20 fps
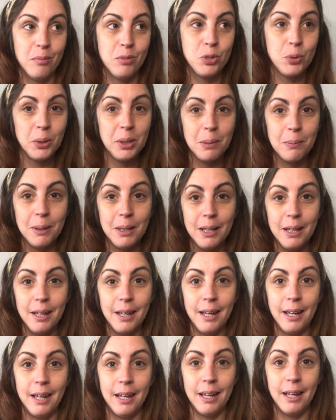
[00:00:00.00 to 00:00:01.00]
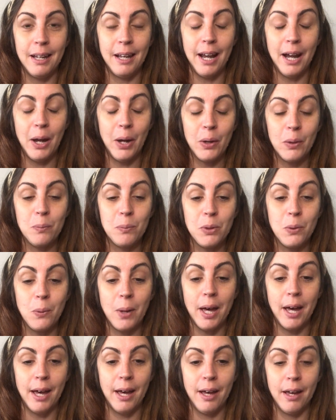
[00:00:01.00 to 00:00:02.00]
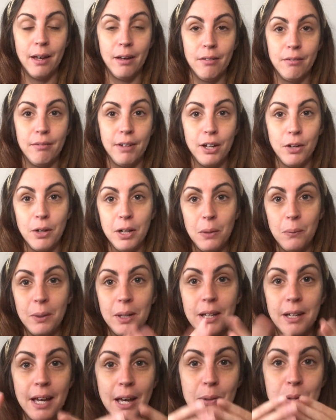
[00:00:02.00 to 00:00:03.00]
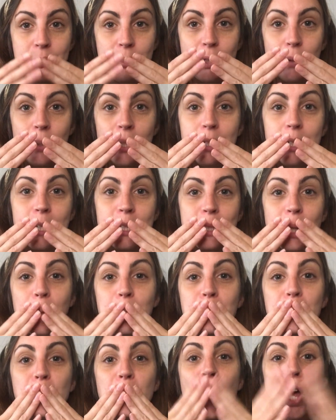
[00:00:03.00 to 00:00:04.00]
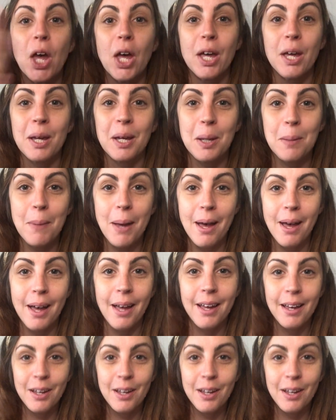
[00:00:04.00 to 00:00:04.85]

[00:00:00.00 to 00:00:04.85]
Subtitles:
joining me, and I hope you have a great week. I'll see you again next time. Bye.